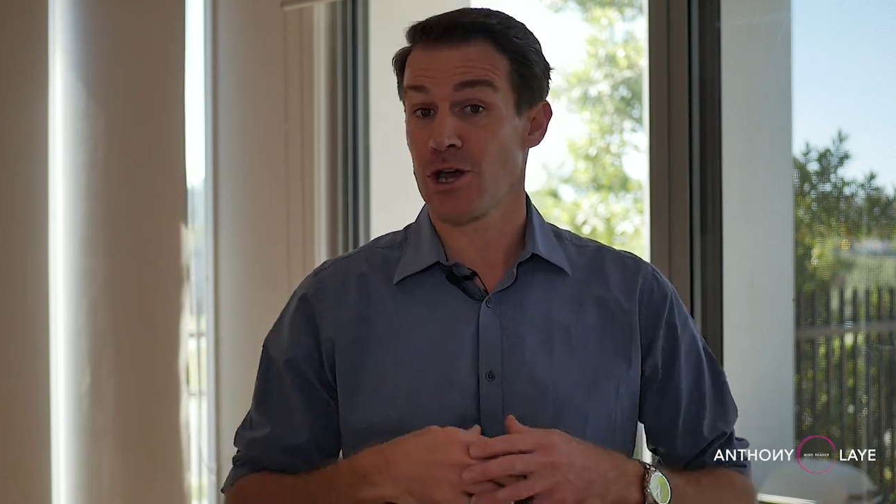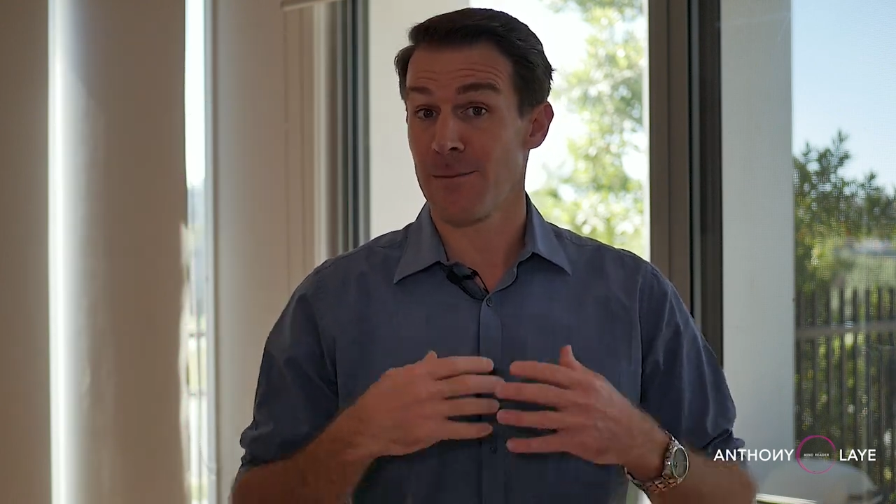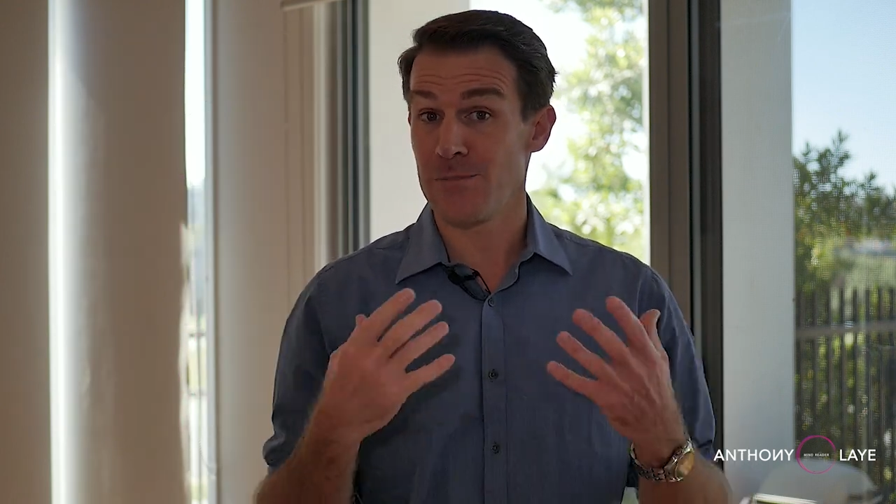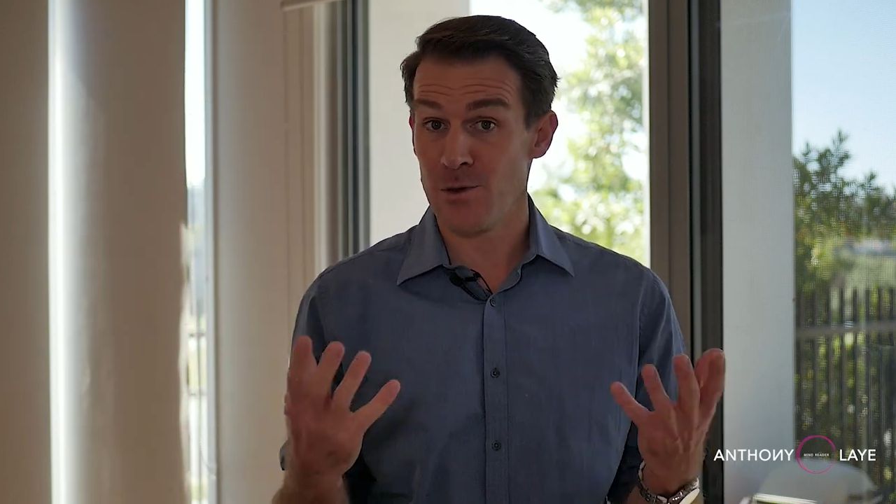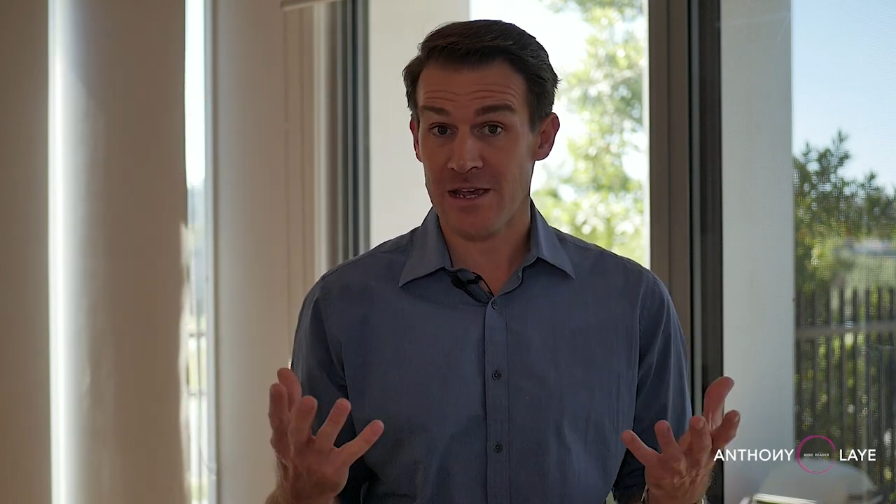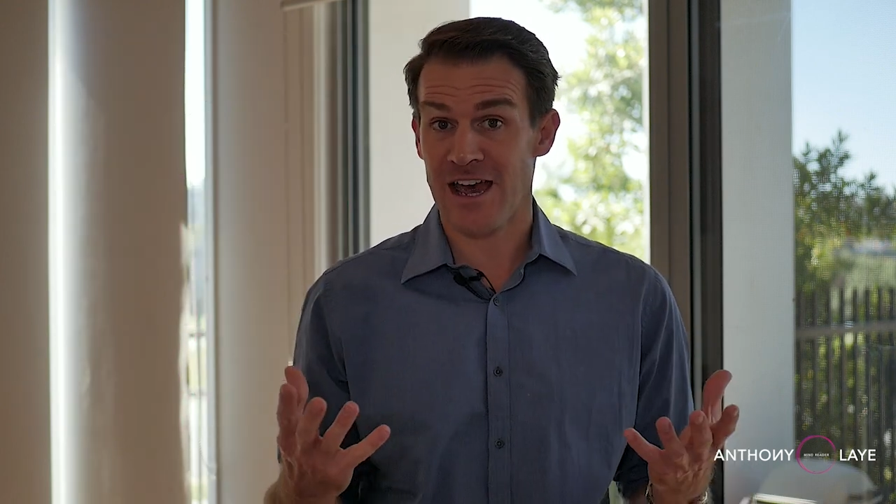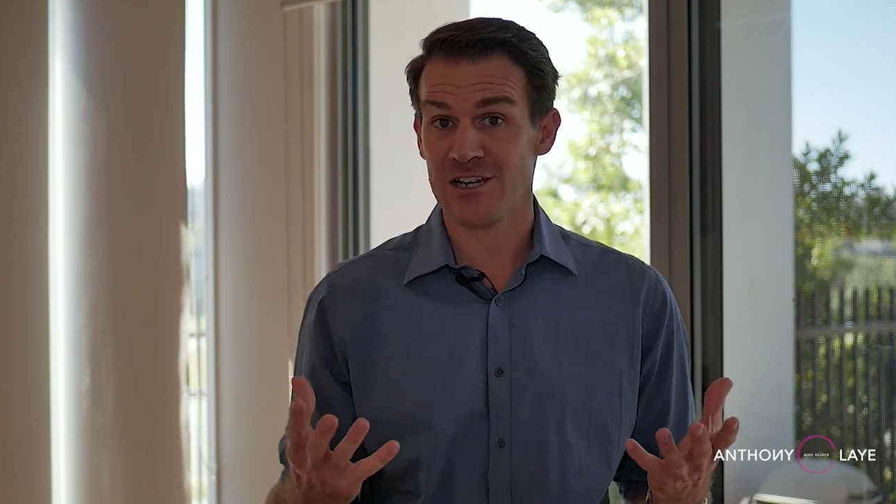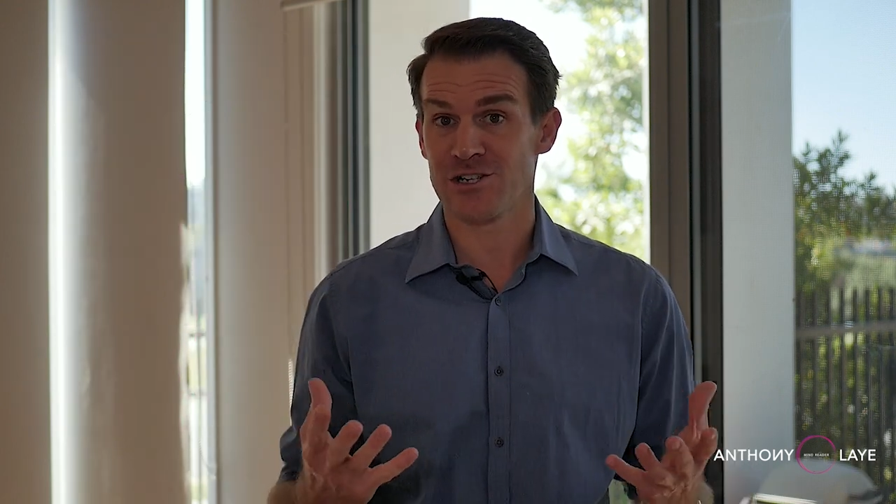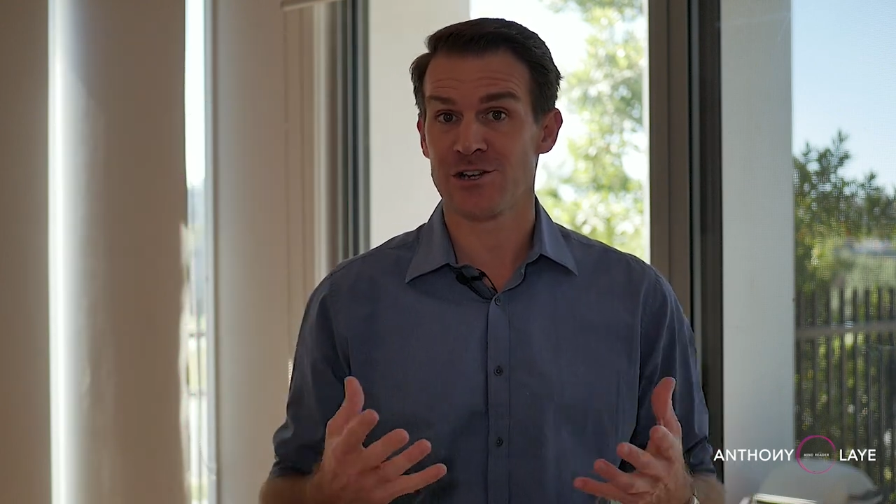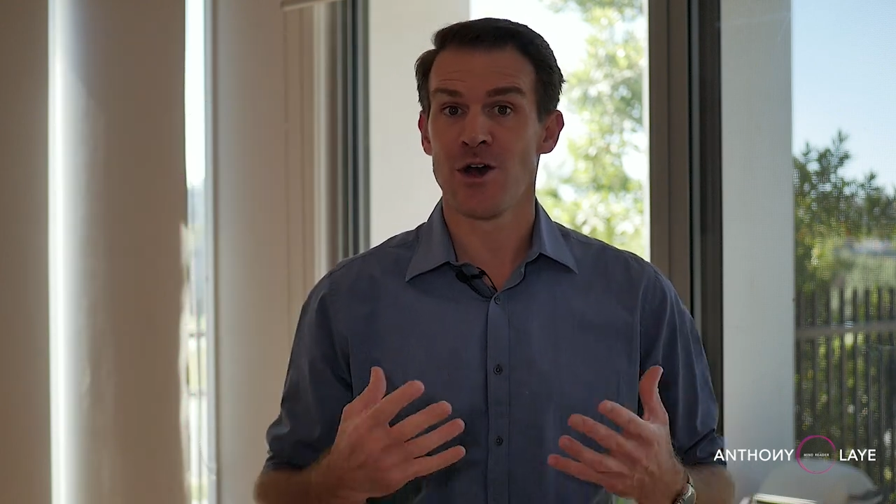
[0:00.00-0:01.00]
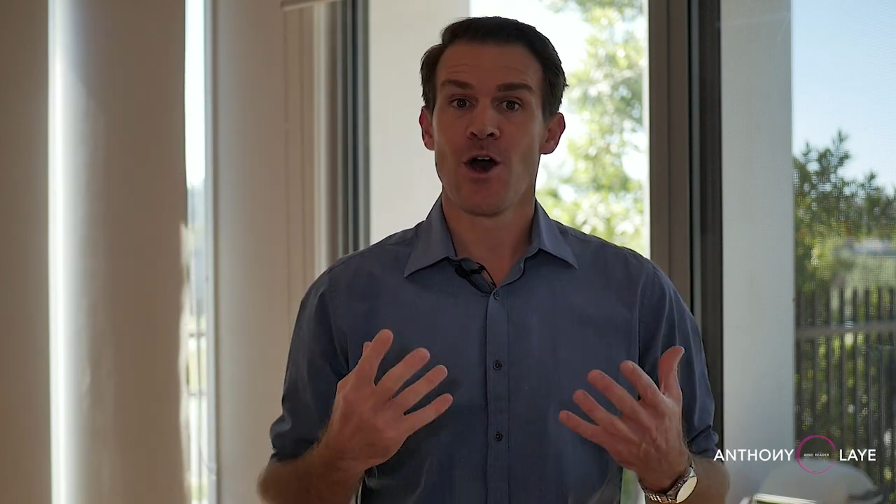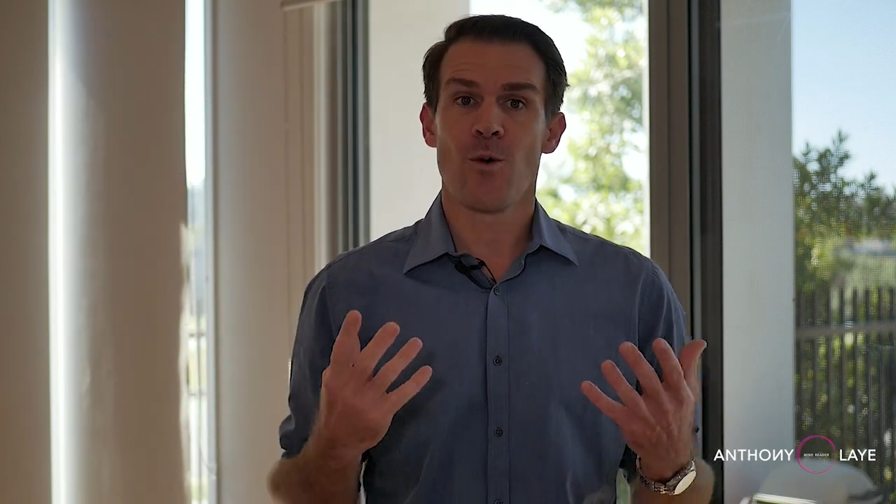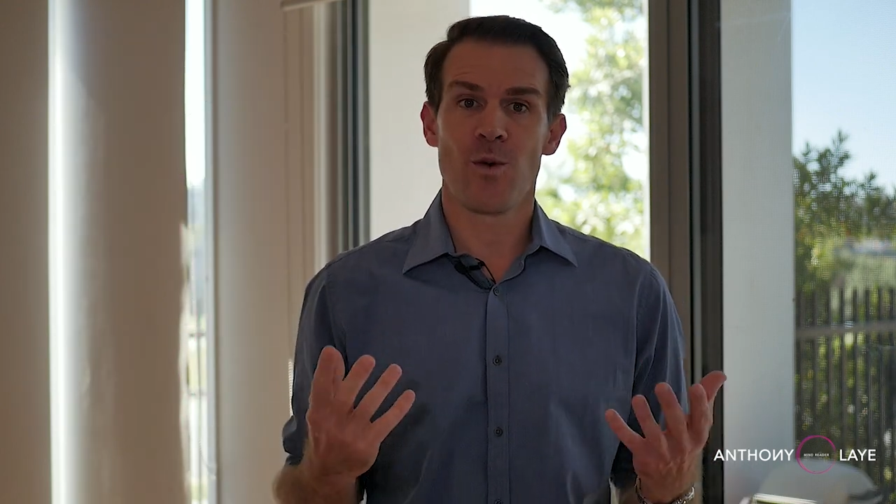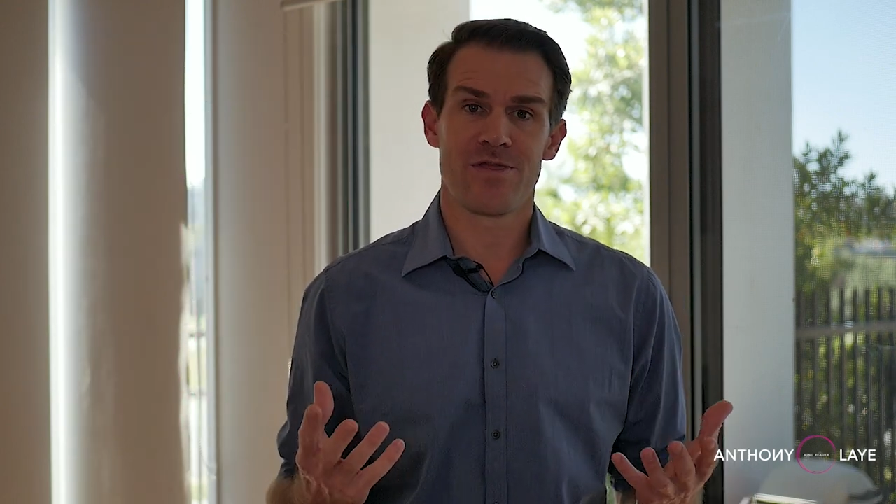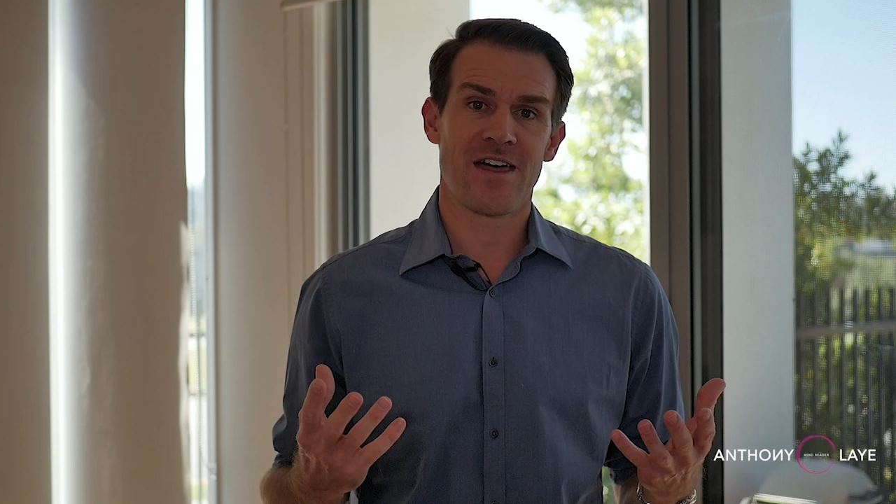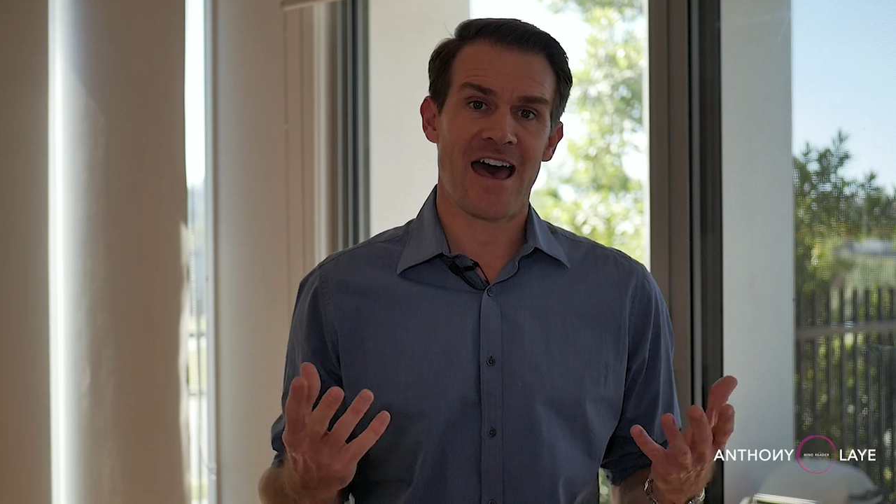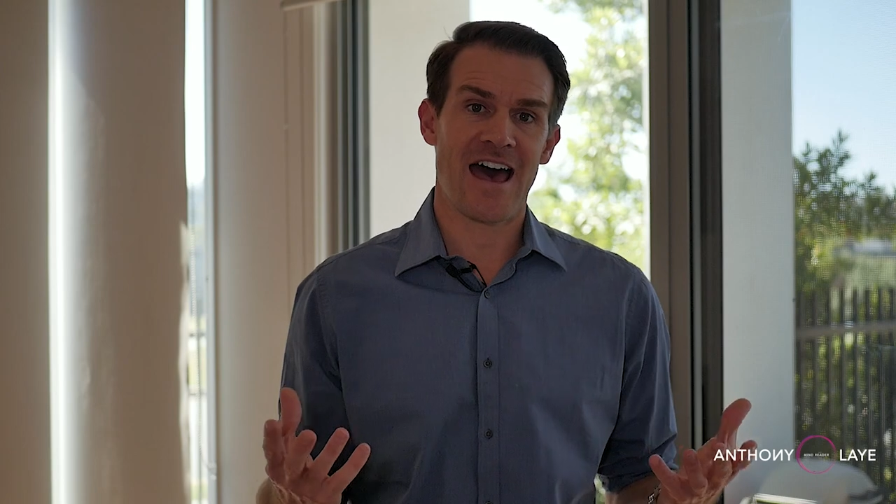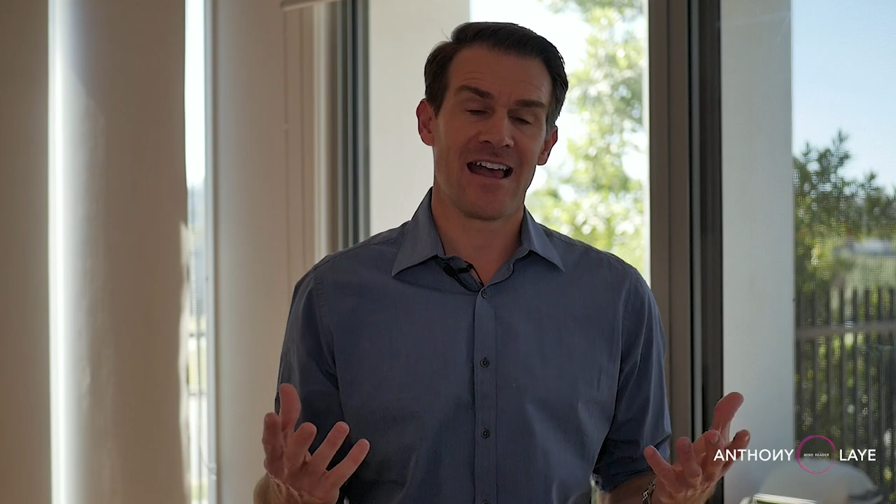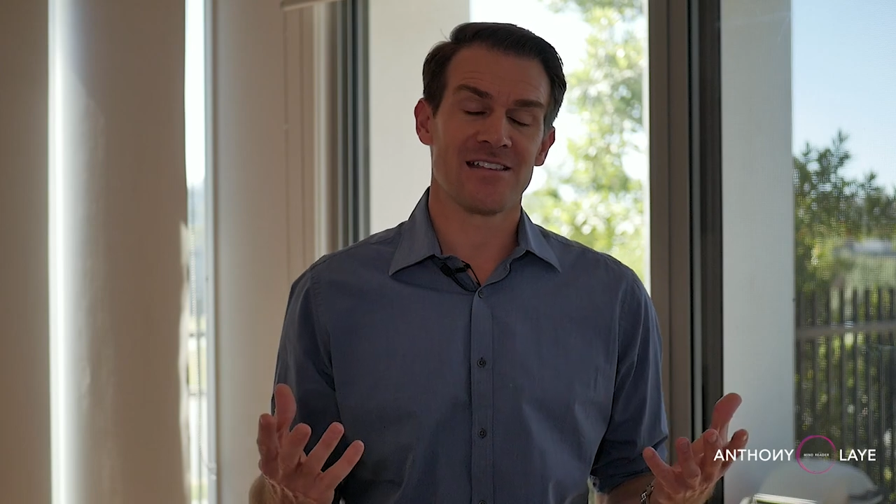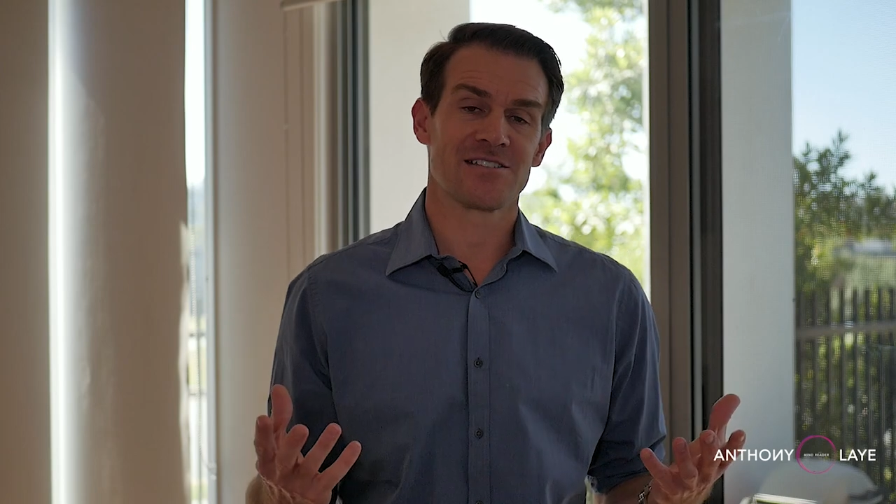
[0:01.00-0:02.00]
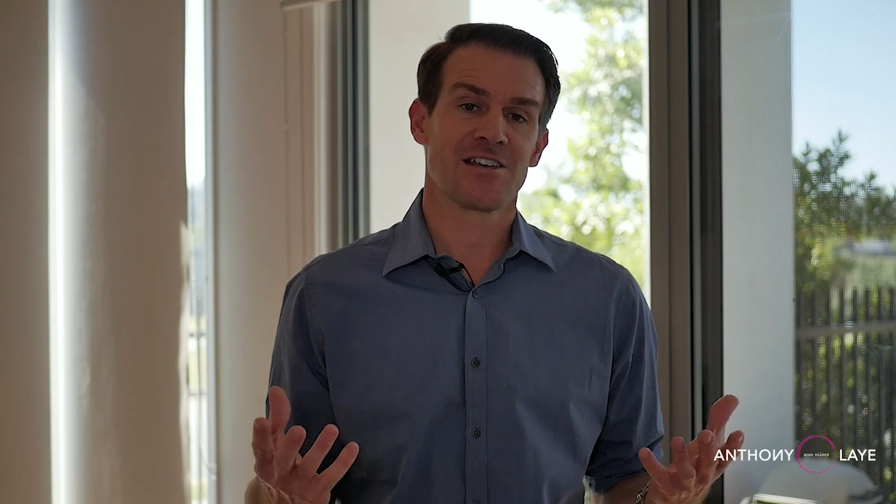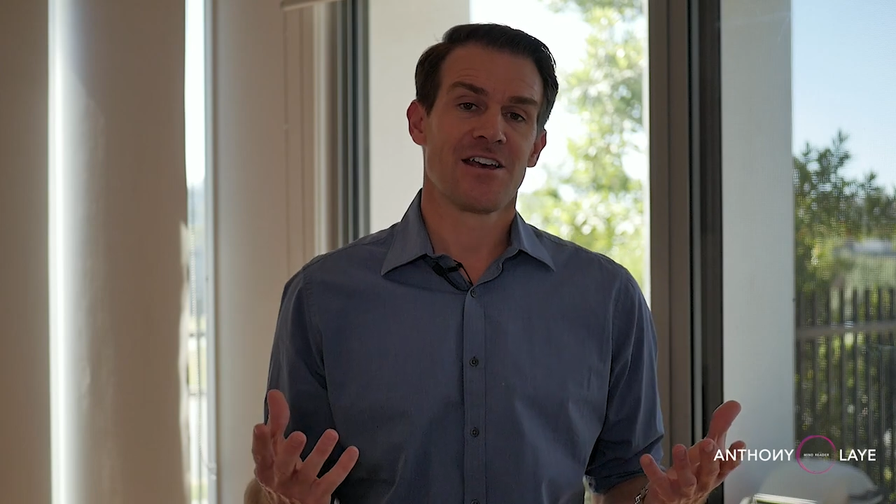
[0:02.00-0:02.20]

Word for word: communication with the hands.